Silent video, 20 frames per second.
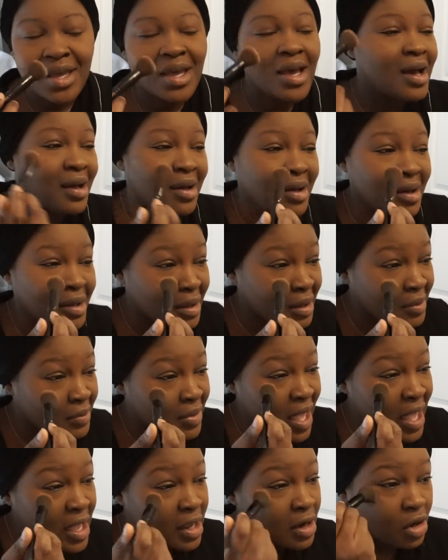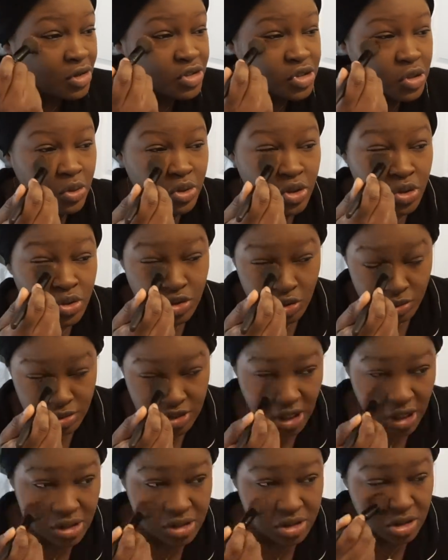And also YouTube
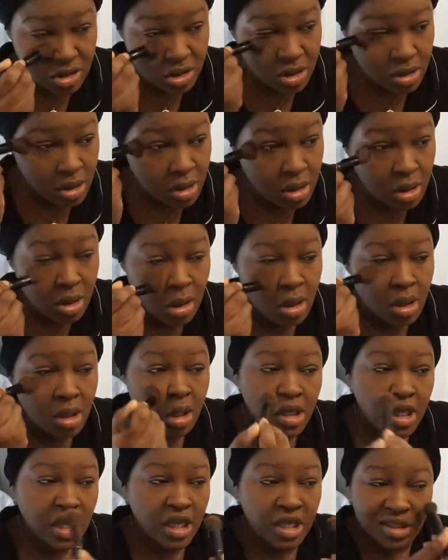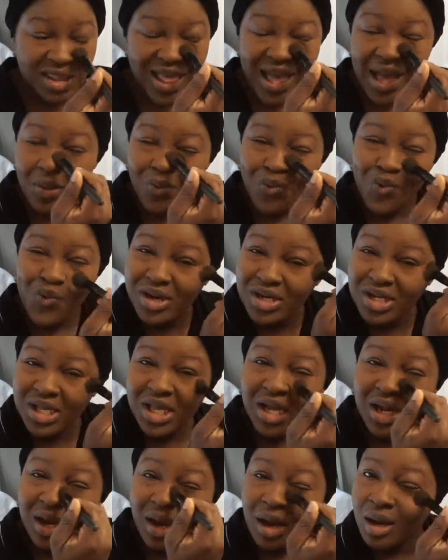changed in that 1
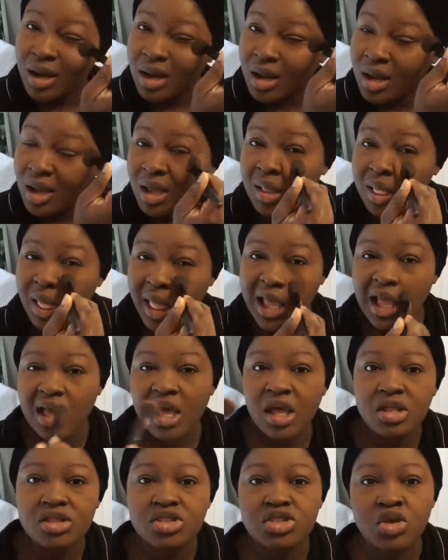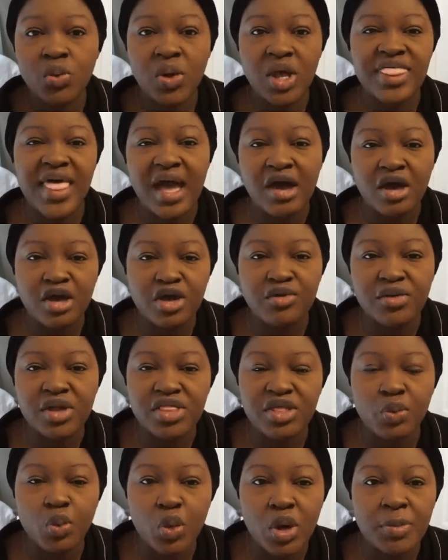year, like the way the
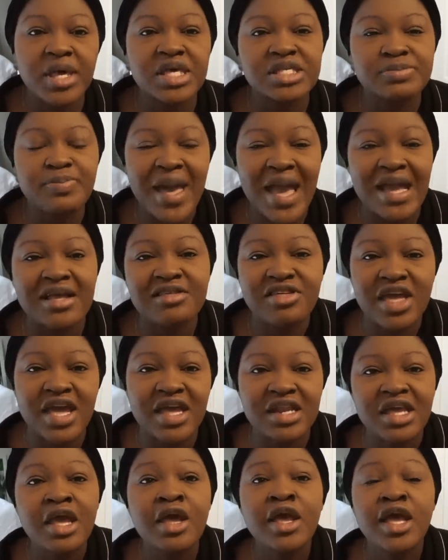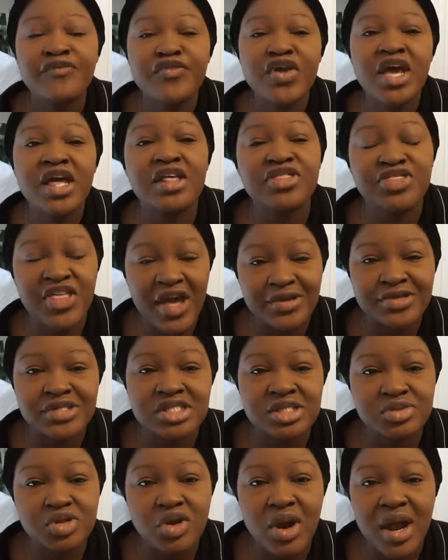algorithm worked. Because back then, if you had 1,000
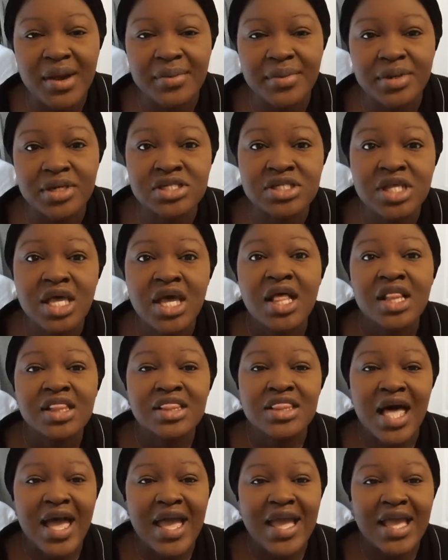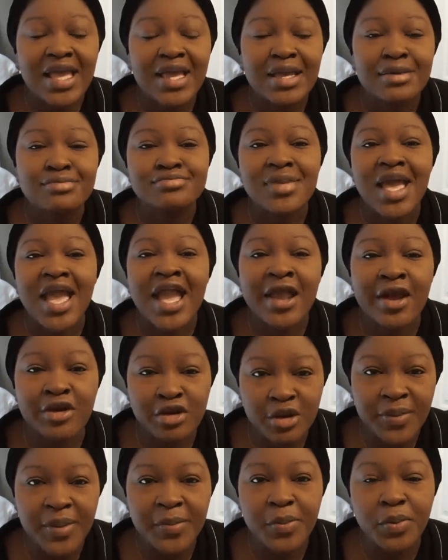subscribers, like
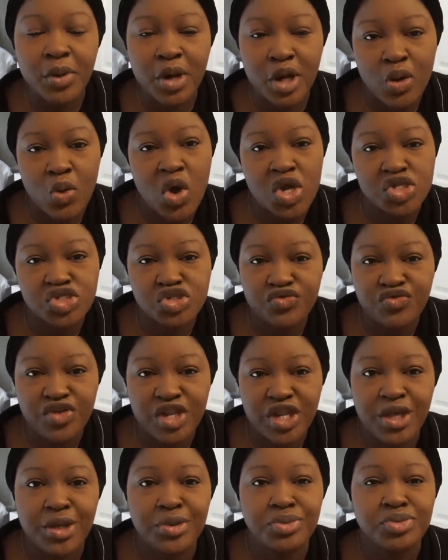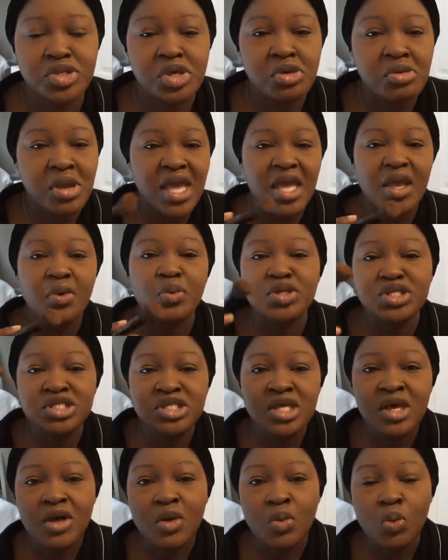800 people were going to watch your videos. Okay. It was
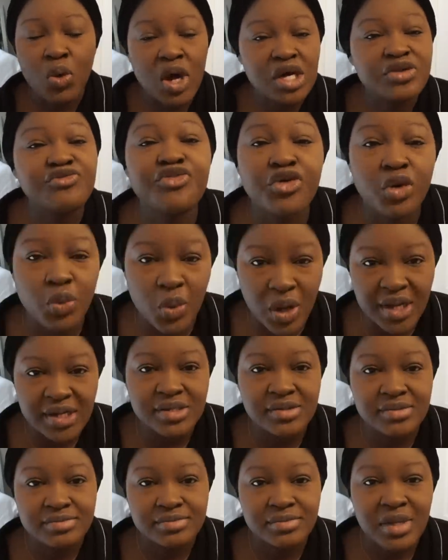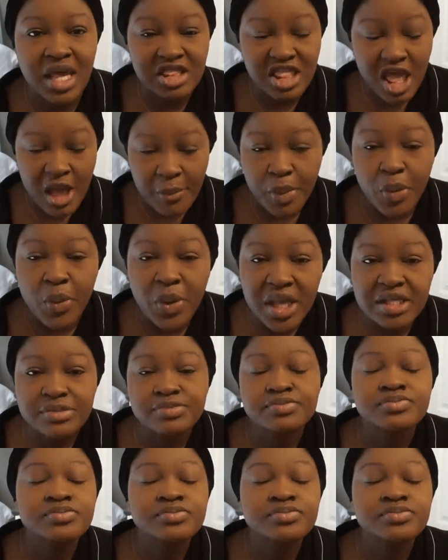1 for 1 at that point.